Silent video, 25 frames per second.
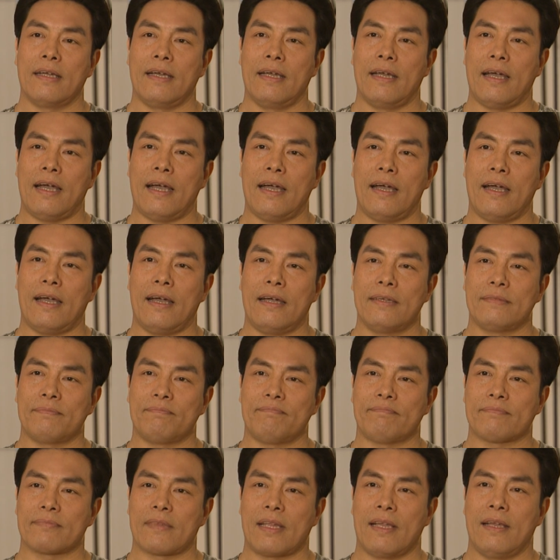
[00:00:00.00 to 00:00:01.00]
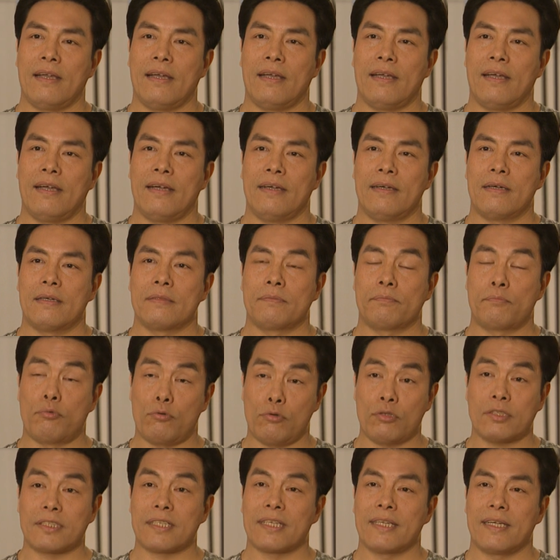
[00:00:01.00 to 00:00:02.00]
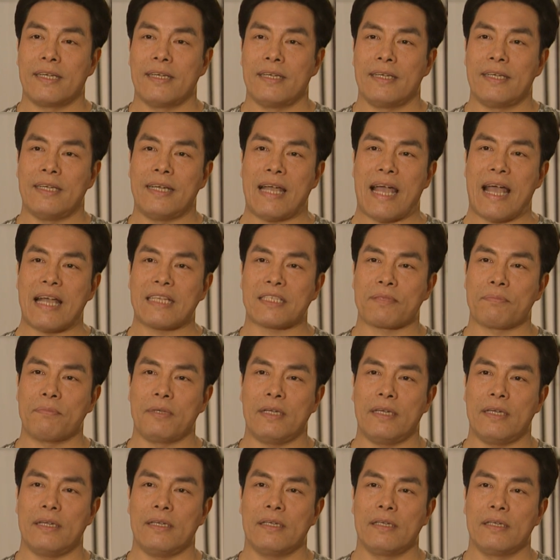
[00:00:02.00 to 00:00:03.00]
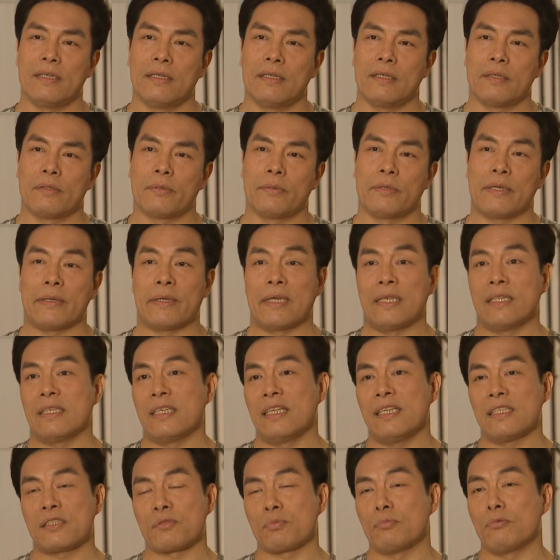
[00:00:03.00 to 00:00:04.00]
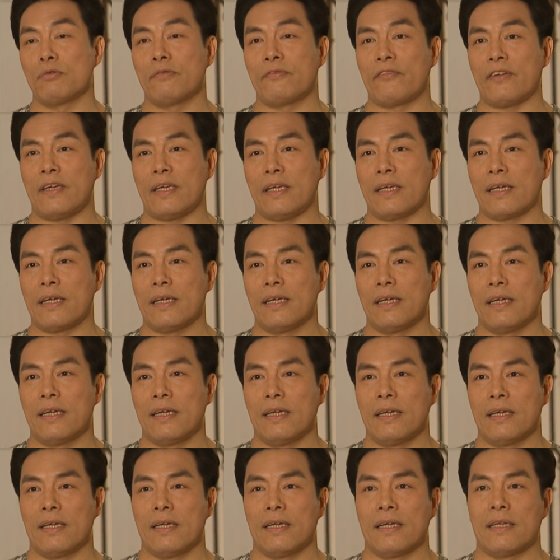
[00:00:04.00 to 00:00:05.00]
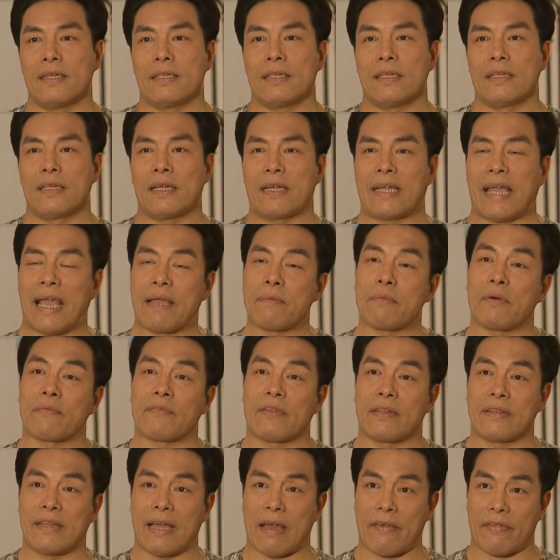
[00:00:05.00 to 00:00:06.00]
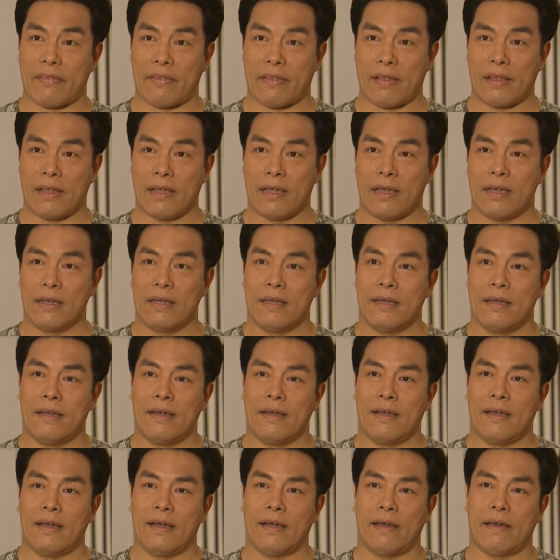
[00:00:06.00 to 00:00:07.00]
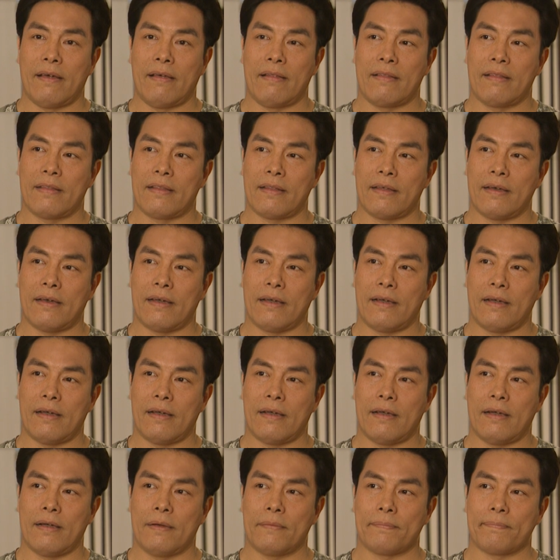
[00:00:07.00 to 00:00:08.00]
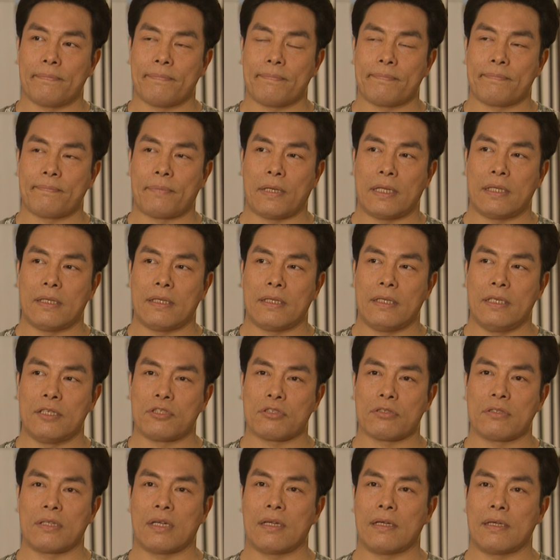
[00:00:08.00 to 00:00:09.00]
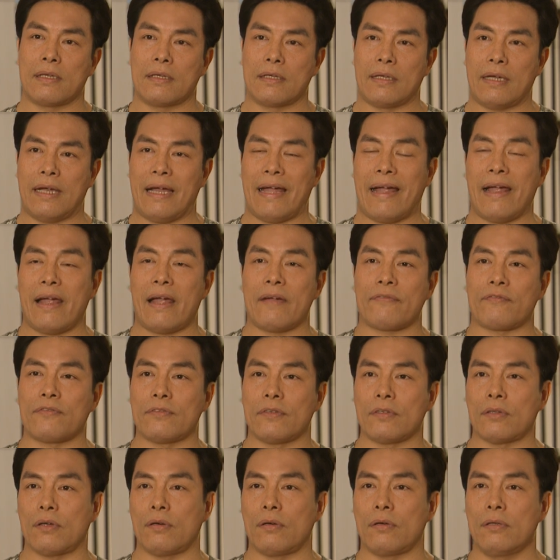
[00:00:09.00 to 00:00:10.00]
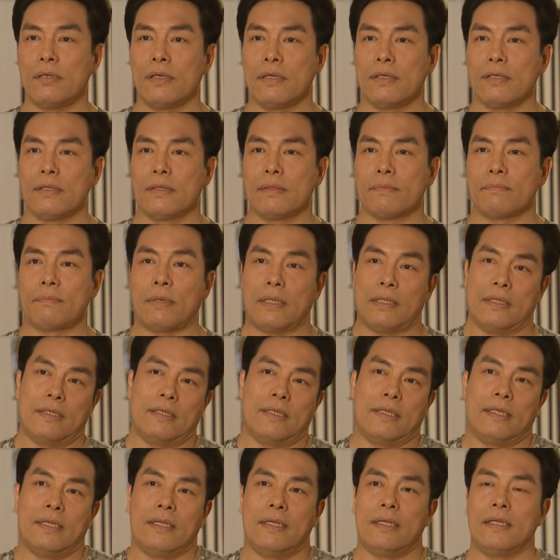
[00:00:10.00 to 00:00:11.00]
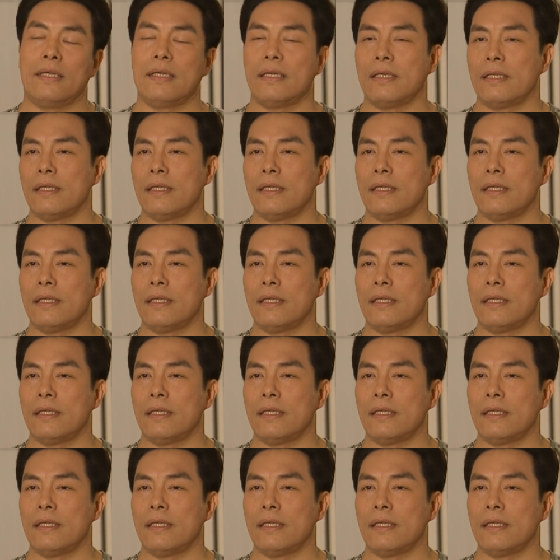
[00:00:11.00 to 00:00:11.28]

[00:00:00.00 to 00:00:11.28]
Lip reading: And Bruce, he asked me in his movie, The Game of the Death, and but he shouldn't have, you know, but he